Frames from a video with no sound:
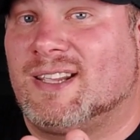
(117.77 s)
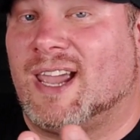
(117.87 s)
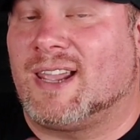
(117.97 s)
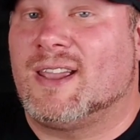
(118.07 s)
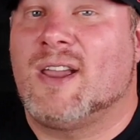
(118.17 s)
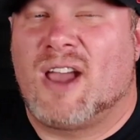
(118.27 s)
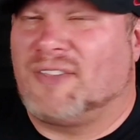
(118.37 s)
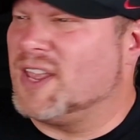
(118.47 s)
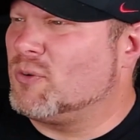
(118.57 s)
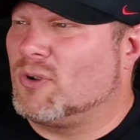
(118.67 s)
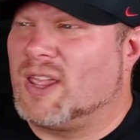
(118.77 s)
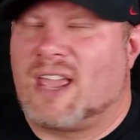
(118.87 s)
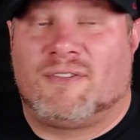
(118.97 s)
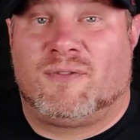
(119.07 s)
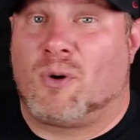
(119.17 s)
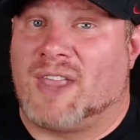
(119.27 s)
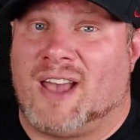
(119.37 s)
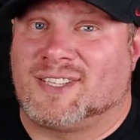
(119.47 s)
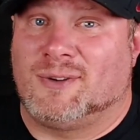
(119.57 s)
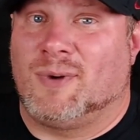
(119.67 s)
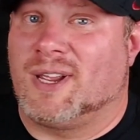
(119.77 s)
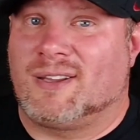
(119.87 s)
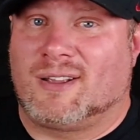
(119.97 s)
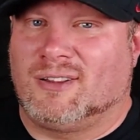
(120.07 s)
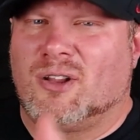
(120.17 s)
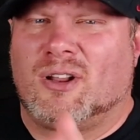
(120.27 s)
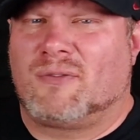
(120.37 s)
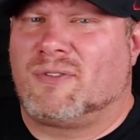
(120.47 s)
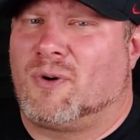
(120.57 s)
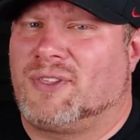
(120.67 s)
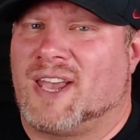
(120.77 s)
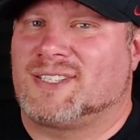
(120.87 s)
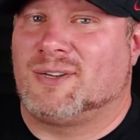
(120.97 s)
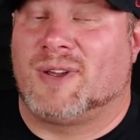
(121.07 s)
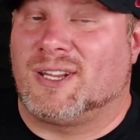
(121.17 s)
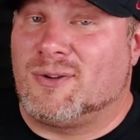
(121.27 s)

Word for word: Okay, I think we're only like four thousand away, a little over four thousand away.